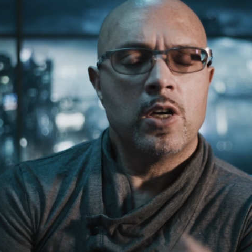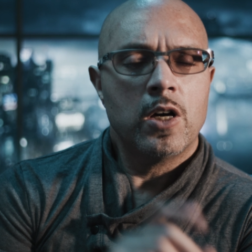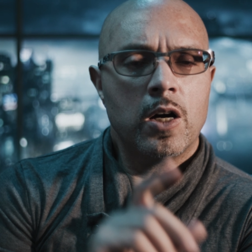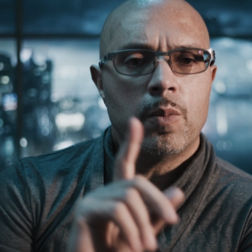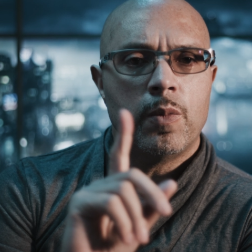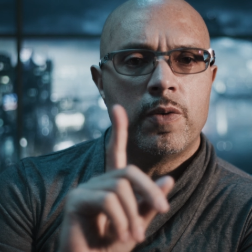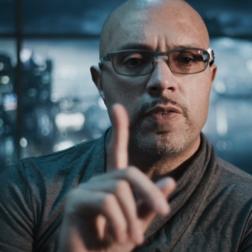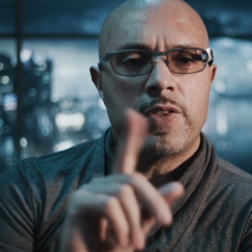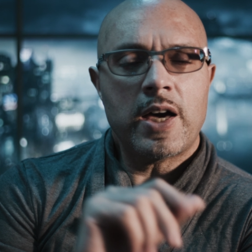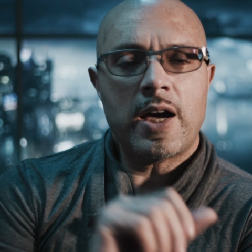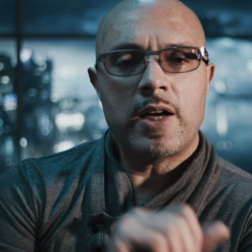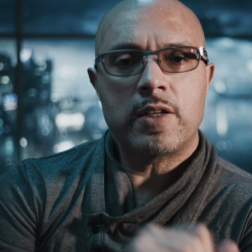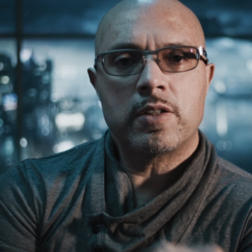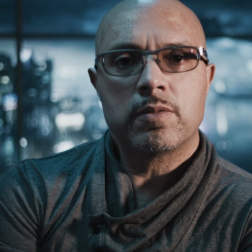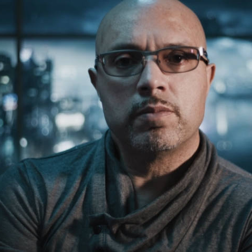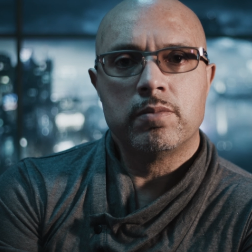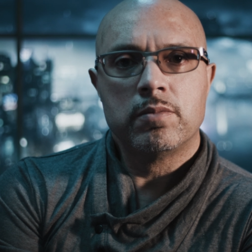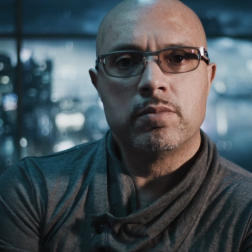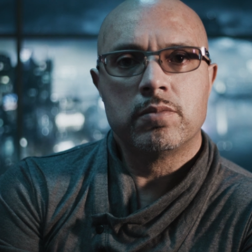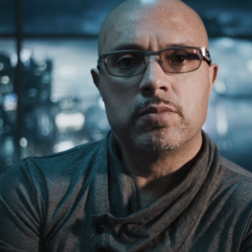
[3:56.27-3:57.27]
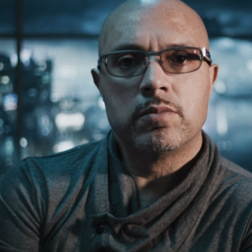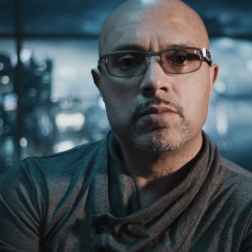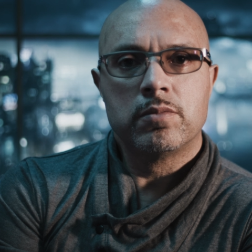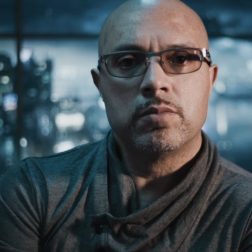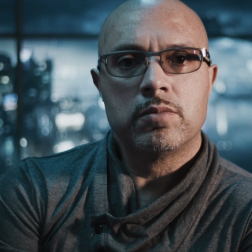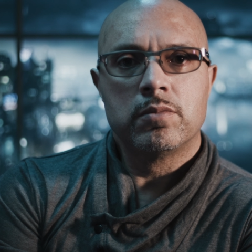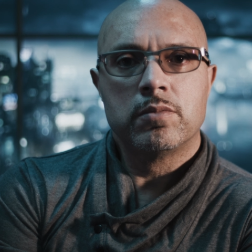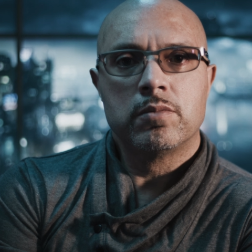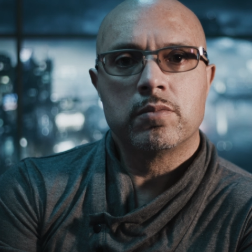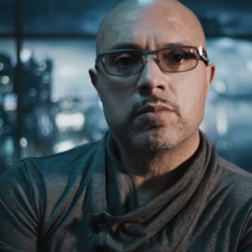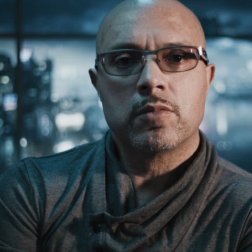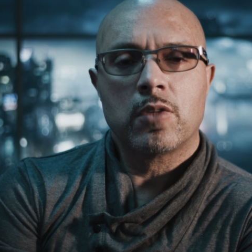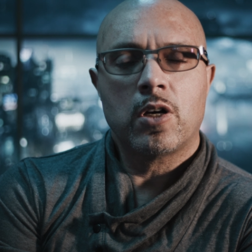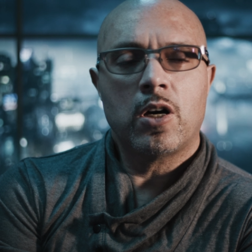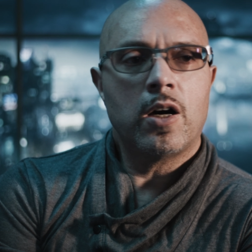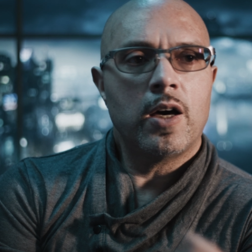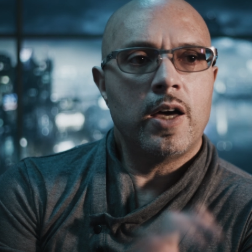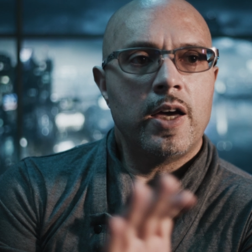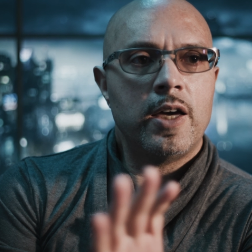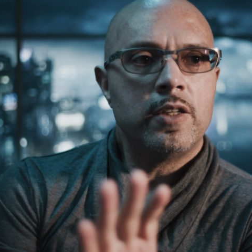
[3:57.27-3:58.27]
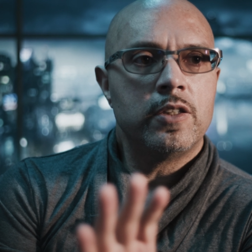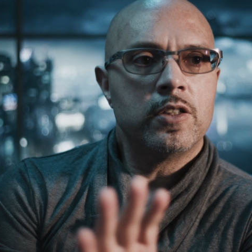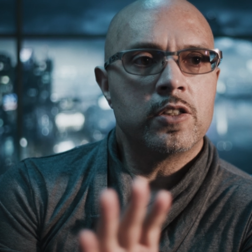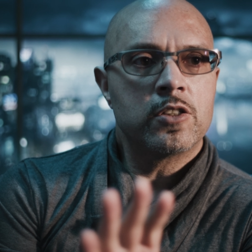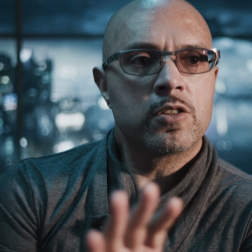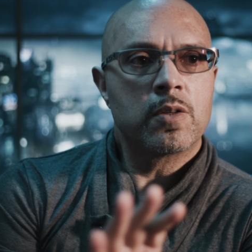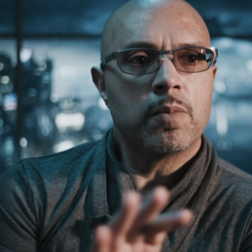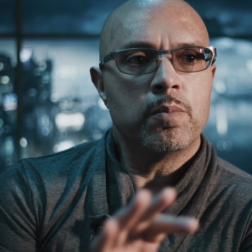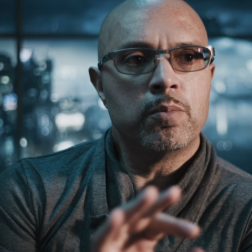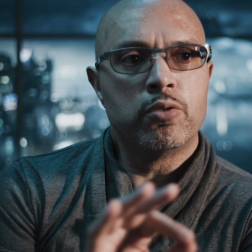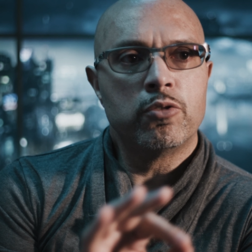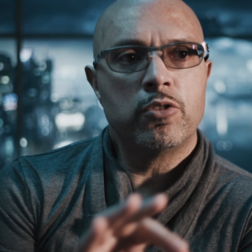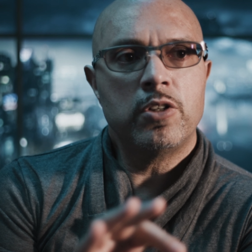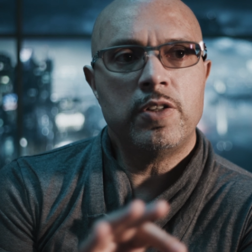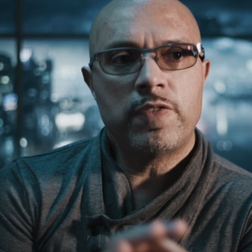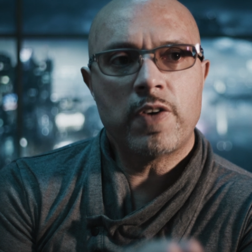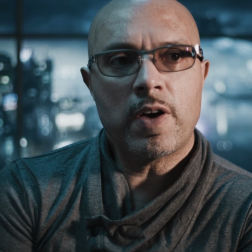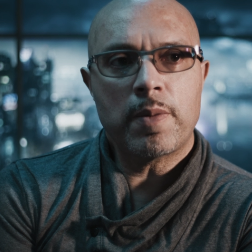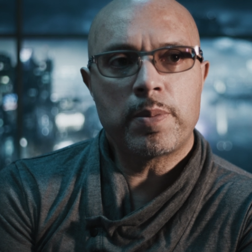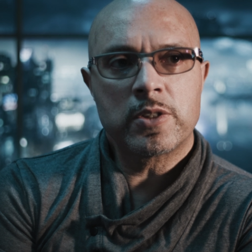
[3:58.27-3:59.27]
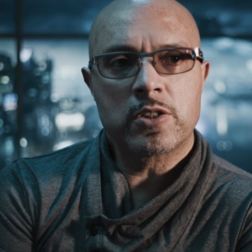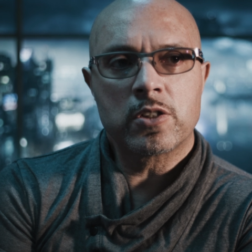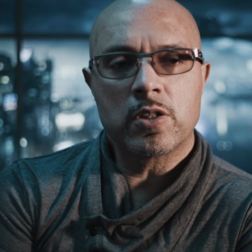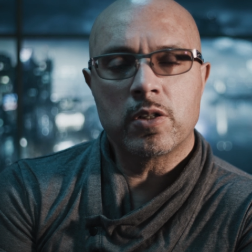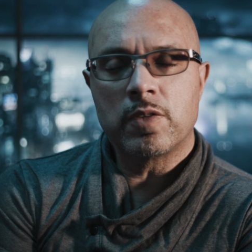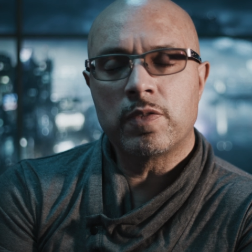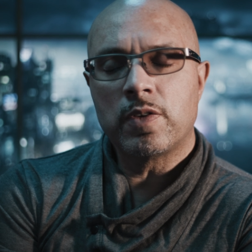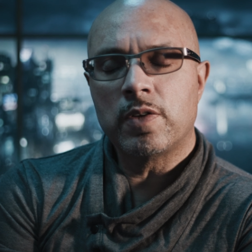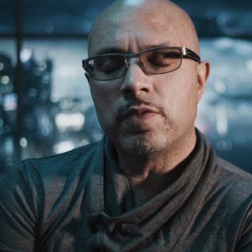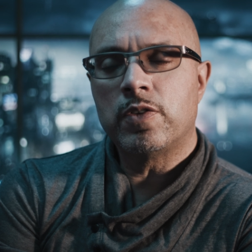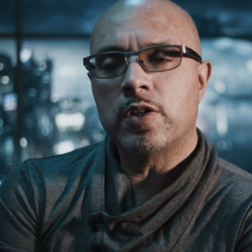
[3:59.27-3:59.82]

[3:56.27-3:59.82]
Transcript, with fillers: And with that, I'll end this brief episode of In